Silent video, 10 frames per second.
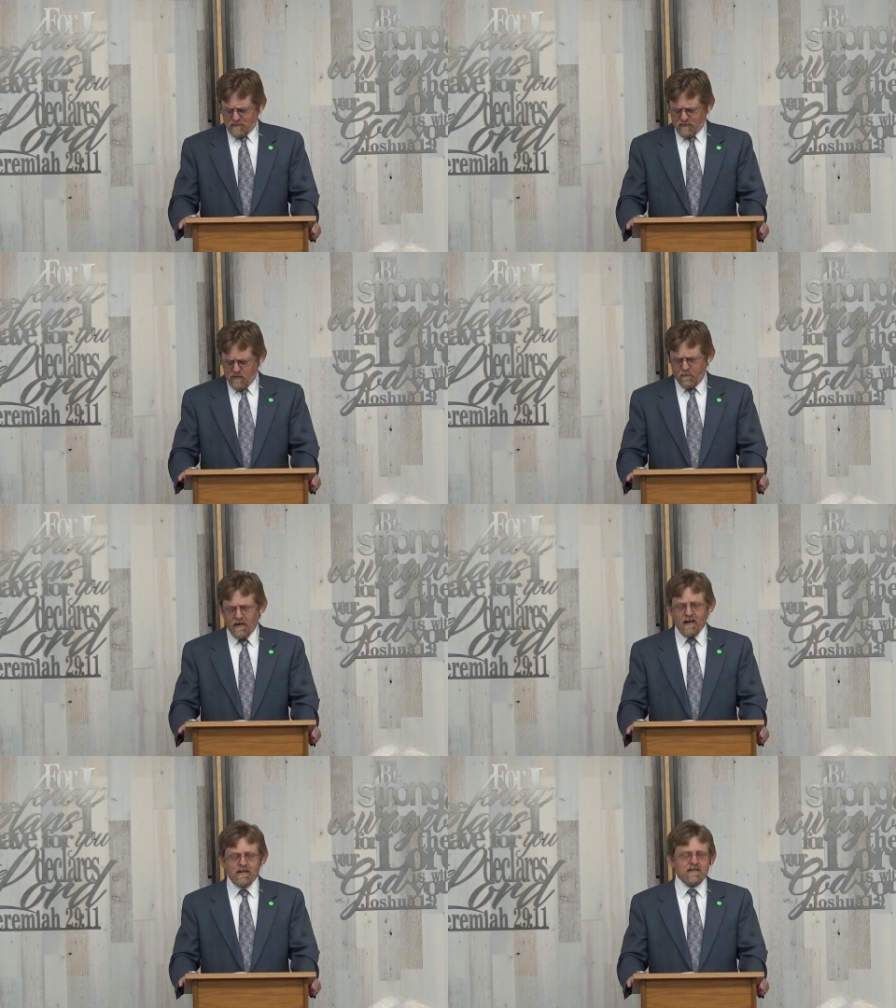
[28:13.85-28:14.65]
you
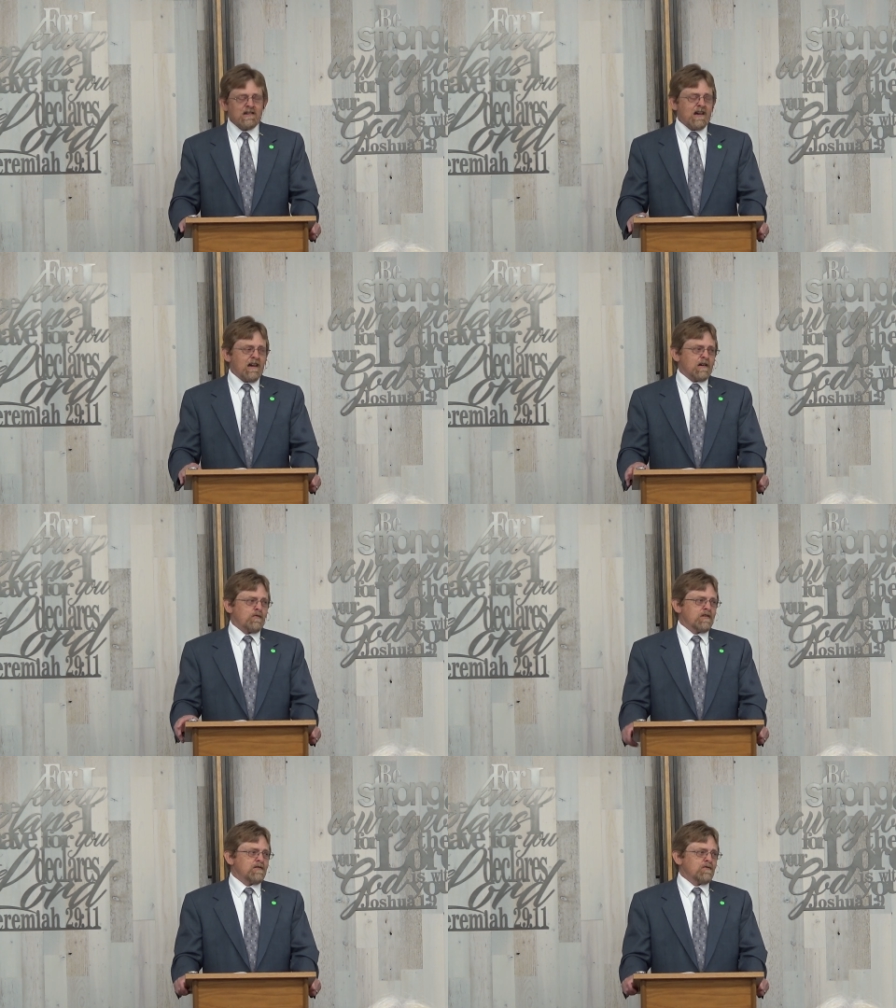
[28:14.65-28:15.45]
find
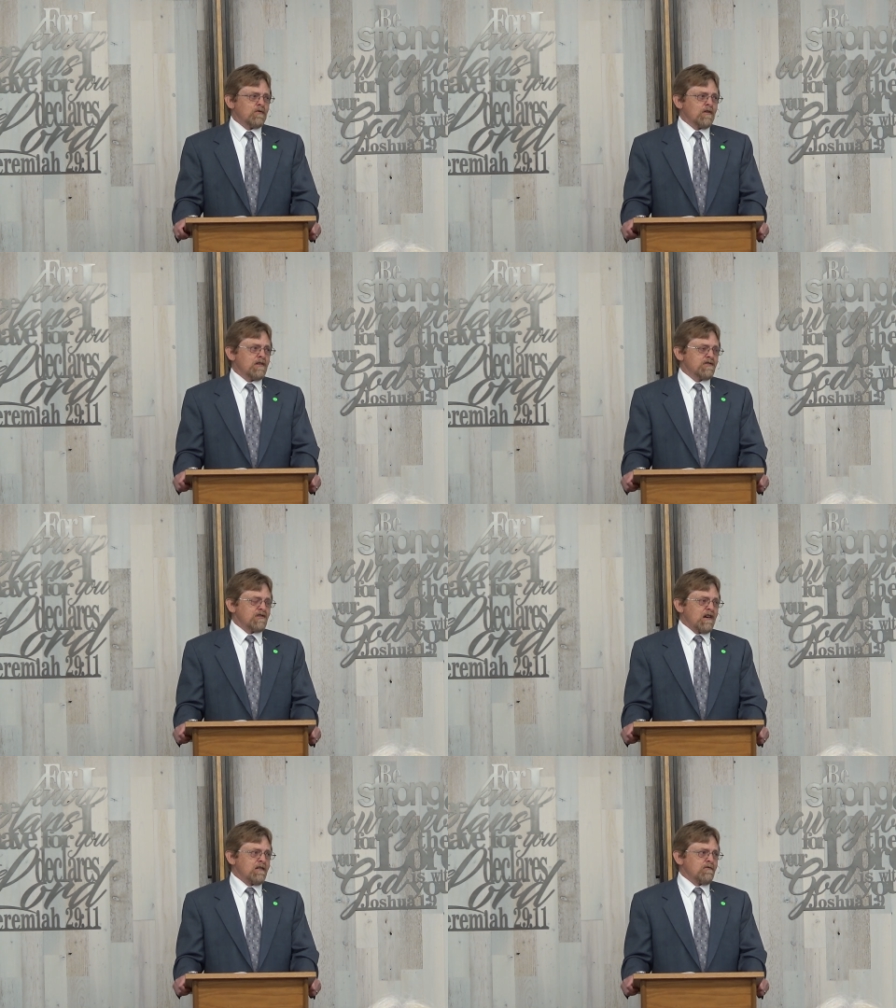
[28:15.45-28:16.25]
inadequate or
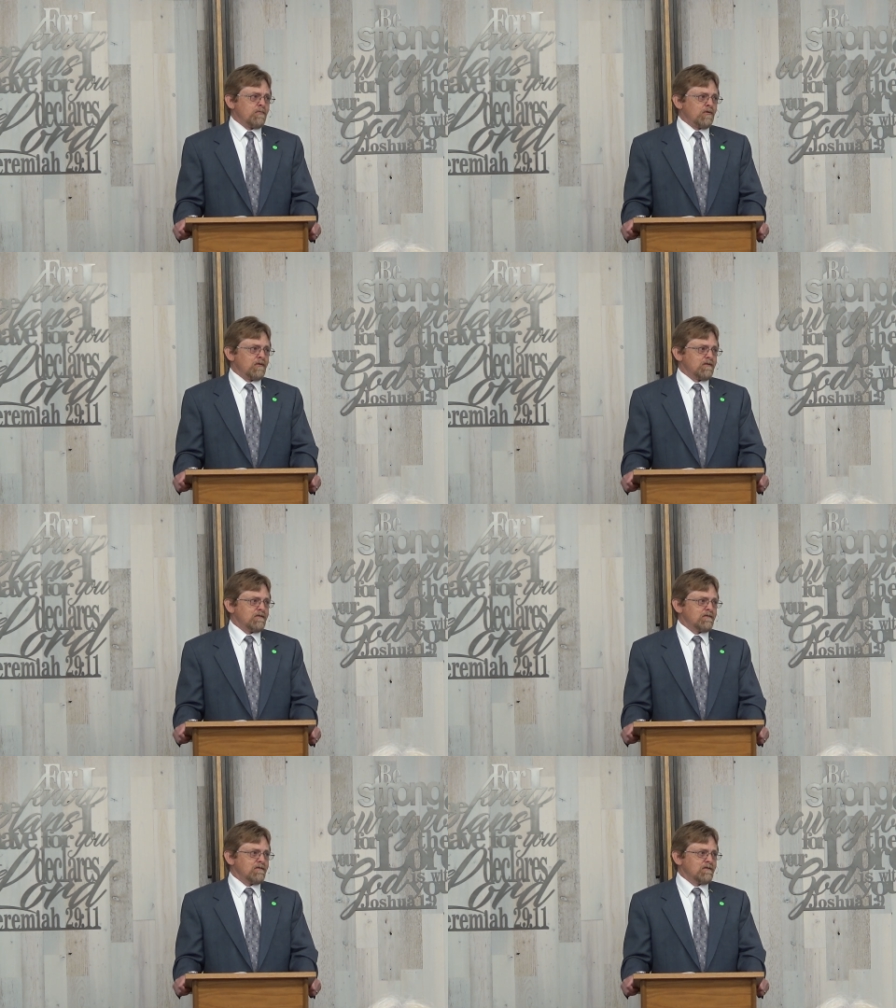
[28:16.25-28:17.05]
undesirable
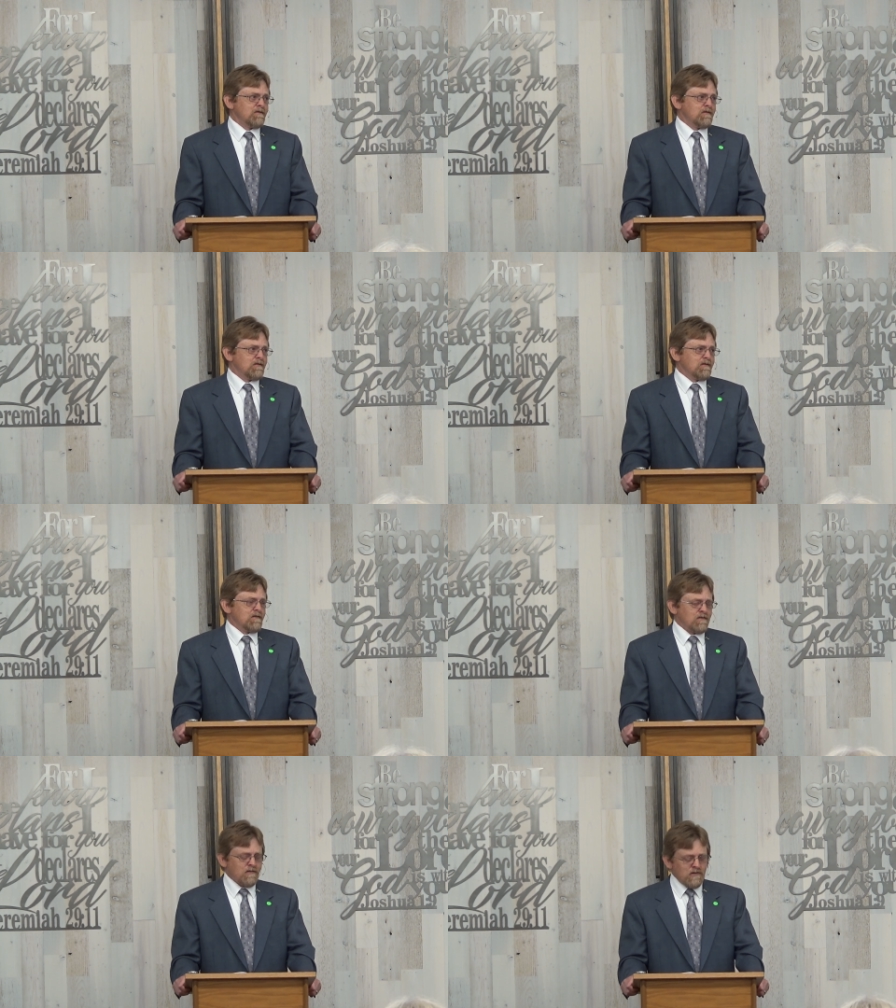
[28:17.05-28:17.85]

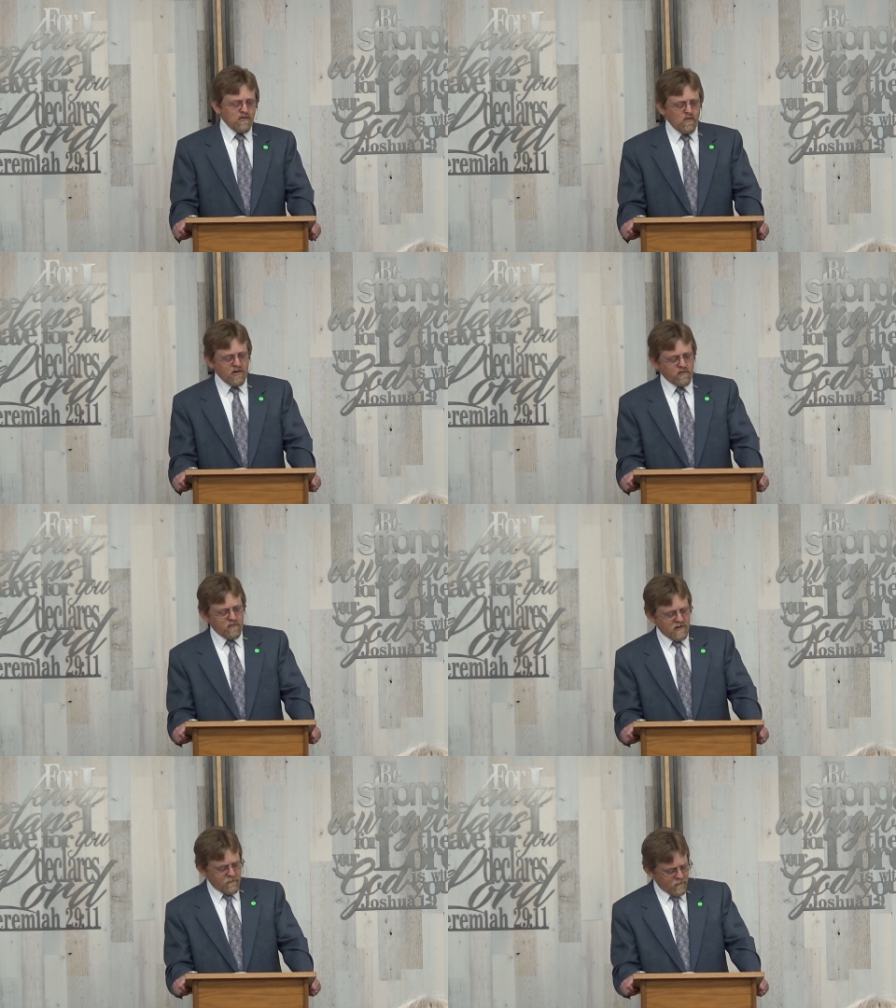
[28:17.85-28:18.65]
or that you wish
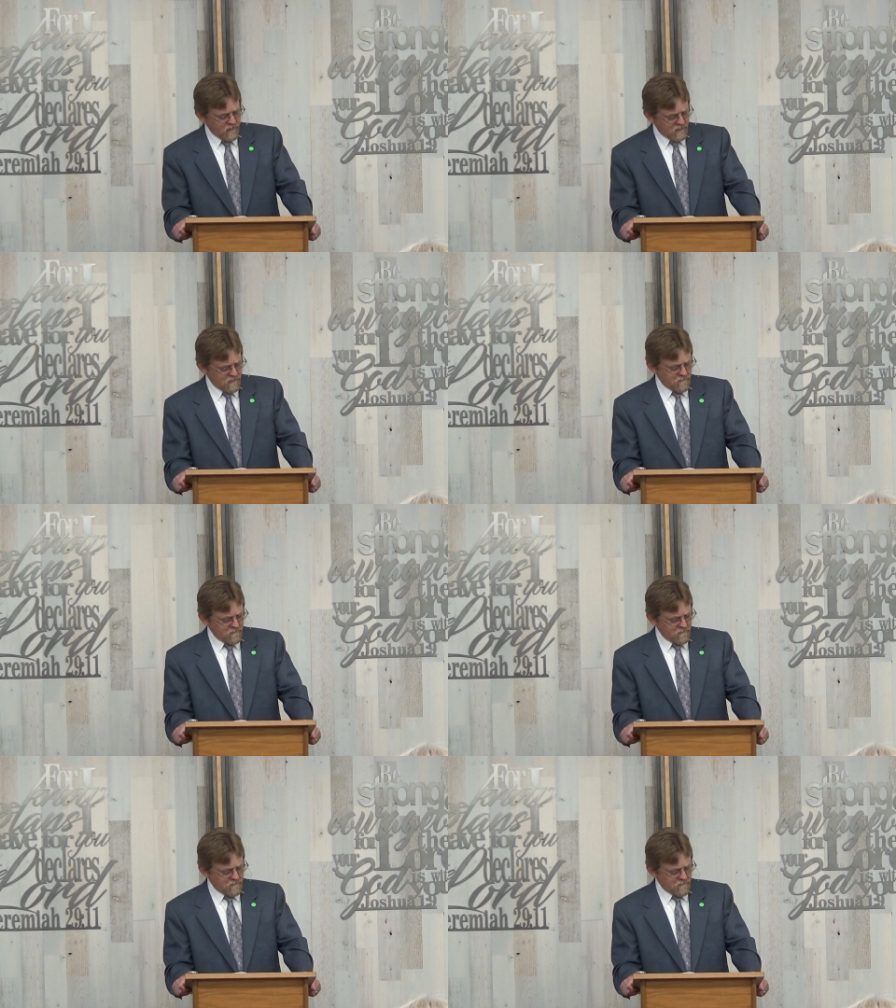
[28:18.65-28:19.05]
were different.